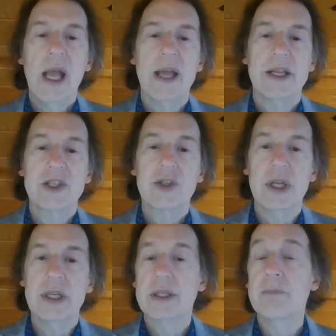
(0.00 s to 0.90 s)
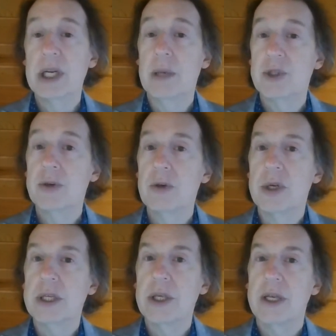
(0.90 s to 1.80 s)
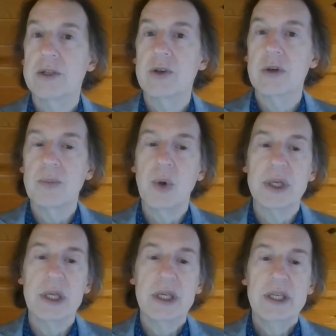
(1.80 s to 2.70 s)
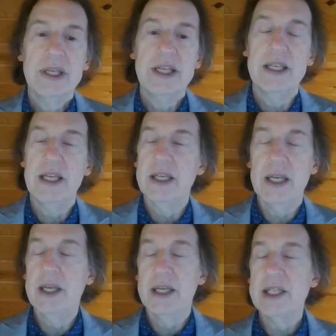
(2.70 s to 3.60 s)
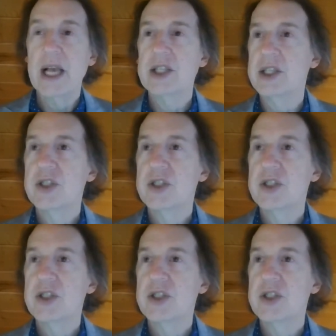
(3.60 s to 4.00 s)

And it becomes true at a certain point. He's actually